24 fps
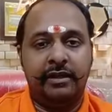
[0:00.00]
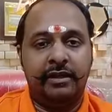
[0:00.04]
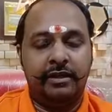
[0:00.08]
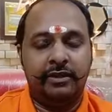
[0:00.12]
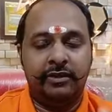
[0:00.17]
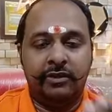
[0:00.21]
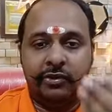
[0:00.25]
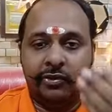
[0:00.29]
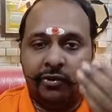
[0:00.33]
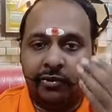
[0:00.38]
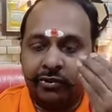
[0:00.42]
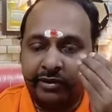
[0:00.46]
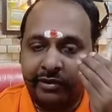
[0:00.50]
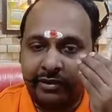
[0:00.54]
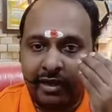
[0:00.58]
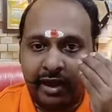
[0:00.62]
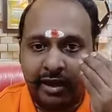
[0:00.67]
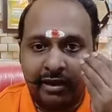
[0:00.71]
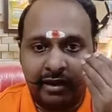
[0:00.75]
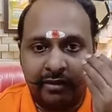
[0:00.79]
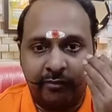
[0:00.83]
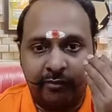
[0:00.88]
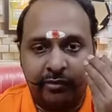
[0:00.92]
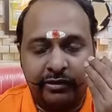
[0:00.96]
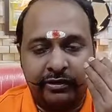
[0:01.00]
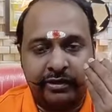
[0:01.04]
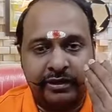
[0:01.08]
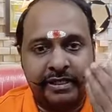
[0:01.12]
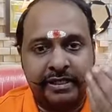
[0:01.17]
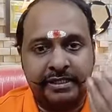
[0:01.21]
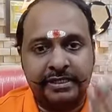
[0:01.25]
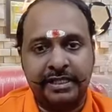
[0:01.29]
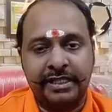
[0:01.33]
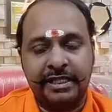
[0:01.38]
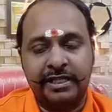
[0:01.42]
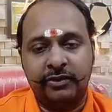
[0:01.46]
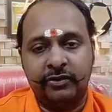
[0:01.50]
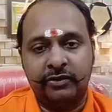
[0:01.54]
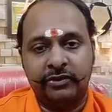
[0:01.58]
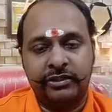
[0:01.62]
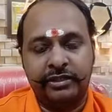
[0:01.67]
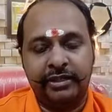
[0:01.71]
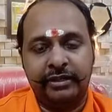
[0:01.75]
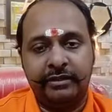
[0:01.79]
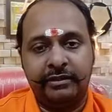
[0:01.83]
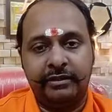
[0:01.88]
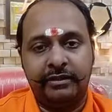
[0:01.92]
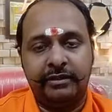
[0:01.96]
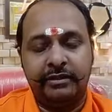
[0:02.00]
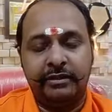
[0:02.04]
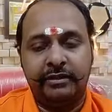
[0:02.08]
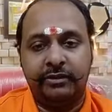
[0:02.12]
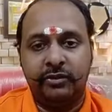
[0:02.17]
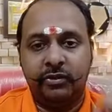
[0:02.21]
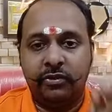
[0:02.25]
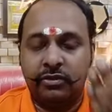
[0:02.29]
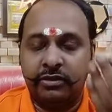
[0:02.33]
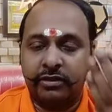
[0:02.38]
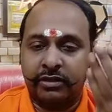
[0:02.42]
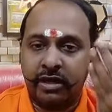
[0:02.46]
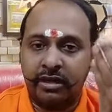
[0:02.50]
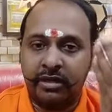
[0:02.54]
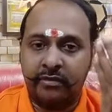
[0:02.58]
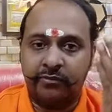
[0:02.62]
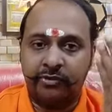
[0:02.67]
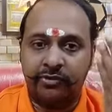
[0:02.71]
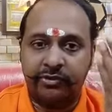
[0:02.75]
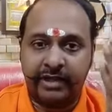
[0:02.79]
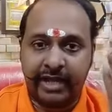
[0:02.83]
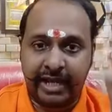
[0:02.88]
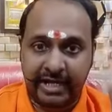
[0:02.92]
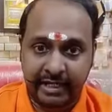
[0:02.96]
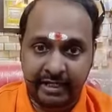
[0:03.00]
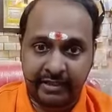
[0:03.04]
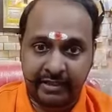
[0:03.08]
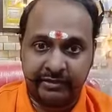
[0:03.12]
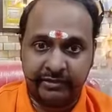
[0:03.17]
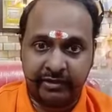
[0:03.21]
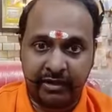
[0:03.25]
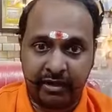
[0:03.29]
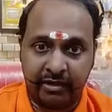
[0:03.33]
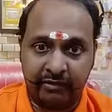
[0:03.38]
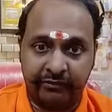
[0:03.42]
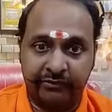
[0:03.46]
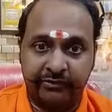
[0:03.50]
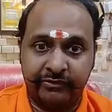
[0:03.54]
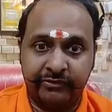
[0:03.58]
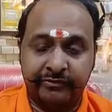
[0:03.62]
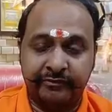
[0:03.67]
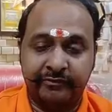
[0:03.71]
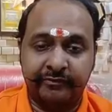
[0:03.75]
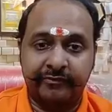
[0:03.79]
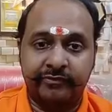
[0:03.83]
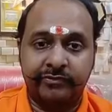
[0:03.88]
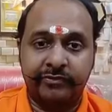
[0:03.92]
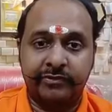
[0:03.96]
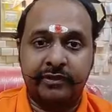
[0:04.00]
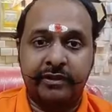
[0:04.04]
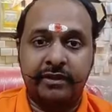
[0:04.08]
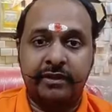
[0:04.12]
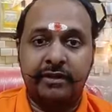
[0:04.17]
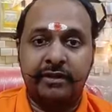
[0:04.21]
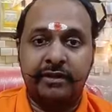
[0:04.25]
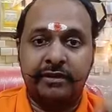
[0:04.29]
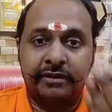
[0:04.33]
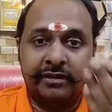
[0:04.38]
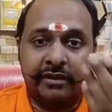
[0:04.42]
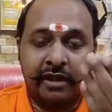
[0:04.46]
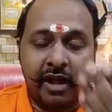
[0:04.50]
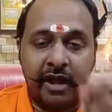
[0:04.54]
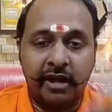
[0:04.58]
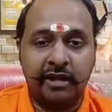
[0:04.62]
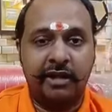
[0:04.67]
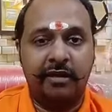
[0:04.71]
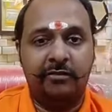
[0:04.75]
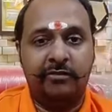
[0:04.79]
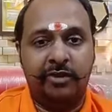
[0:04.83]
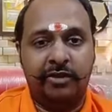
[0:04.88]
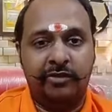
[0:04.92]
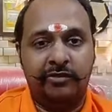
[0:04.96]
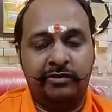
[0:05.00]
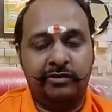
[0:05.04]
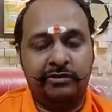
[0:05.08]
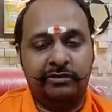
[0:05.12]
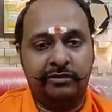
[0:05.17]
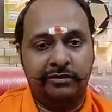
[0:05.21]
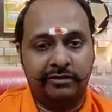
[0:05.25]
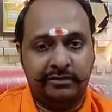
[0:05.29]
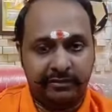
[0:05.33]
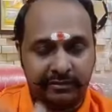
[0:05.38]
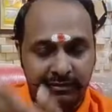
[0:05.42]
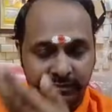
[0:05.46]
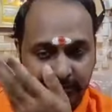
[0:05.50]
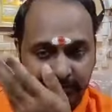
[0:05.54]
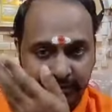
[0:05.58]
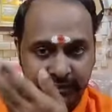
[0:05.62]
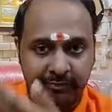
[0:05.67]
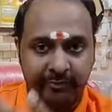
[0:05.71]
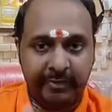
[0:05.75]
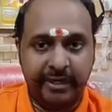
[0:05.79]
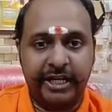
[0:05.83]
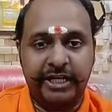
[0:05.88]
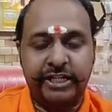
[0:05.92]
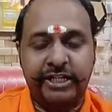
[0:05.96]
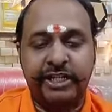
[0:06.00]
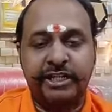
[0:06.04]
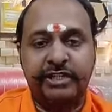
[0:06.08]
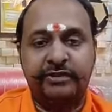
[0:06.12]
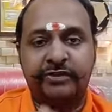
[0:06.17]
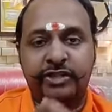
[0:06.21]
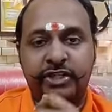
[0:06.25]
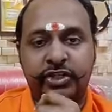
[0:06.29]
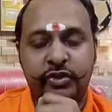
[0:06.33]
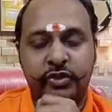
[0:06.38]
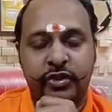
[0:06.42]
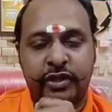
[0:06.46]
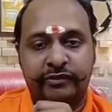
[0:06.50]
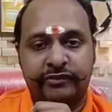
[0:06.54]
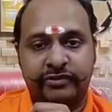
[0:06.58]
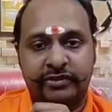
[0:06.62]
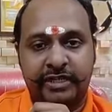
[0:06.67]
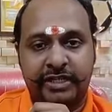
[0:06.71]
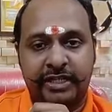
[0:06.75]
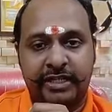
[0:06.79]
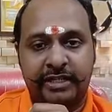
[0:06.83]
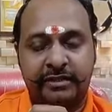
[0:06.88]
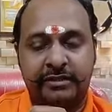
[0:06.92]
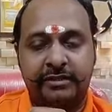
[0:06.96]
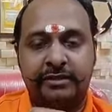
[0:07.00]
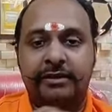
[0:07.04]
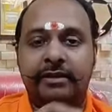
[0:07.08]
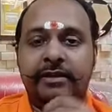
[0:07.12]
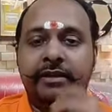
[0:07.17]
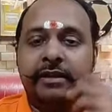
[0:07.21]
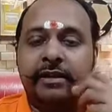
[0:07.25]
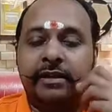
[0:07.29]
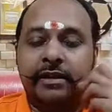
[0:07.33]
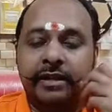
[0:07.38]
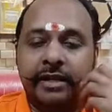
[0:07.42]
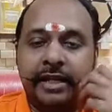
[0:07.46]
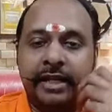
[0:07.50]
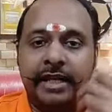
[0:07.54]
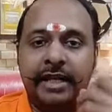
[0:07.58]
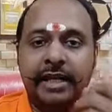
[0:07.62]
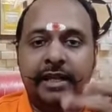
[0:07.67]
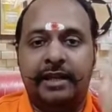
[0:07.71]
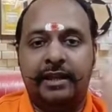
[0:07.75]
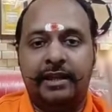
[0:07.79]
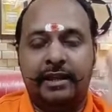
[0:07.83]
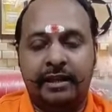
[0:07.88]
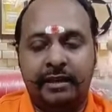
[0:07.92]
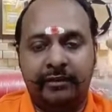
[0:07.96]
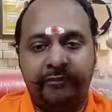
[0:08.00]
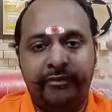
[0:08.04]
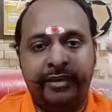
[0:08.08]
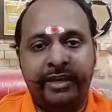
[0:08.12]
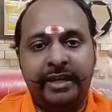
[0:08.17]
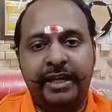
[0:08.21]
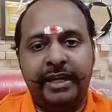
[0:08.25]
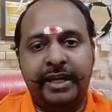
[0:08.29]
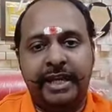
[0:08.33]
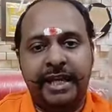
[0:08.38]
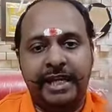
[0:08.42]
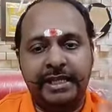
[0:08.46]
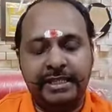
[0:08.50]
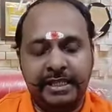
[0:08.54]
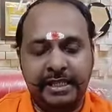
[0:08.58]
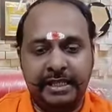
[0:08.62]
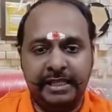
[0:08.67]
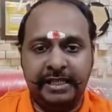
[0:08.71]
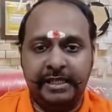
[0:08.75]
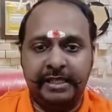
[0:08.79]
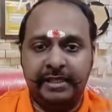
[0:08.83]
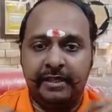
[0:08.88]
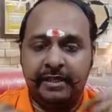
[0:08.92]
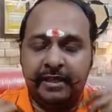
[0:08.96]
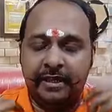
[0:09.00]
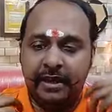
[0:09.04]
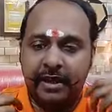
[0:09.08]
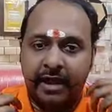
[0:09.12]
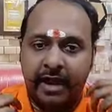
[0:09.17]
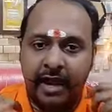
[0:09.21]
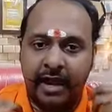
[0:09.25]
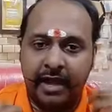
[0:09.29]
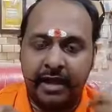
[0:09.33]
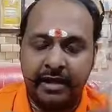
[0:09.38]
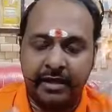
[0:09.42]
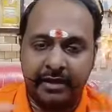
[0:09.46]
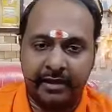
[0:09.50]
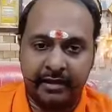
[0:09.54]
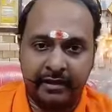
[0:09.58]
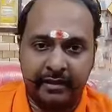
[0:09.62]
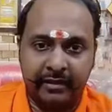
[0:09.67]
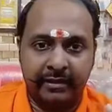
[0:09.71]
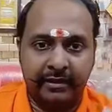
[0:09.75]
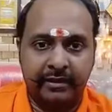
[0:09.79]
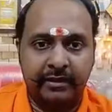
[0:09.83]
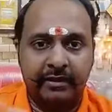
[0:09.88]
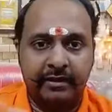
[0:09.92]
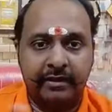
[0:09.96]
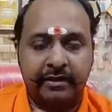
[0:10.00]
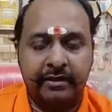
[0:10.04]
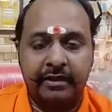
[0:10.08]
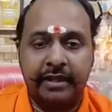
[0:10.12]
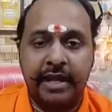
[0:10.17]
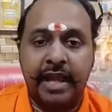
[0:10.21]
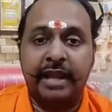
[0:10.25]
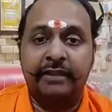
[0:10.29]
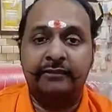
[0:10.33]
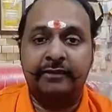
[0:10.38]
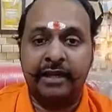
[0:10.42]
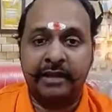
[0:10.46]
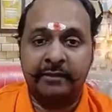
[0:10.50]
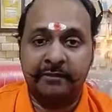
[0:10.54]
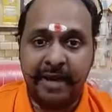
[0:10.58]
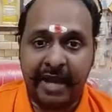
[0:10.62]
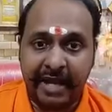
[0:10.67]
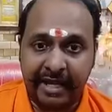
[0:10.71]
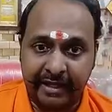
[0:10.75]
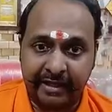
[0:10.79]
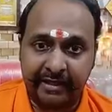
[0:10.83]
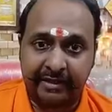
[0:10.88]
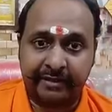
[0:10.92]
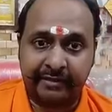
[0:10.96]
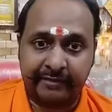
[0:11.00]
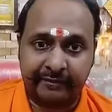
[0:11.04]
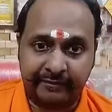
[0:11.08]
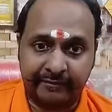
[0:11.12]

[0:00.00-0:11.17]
Don't talk about the Hrithik Roshan, don't talk about Tiger Shroff. Talk about the patients which you have seen in a very healthy and lively manner.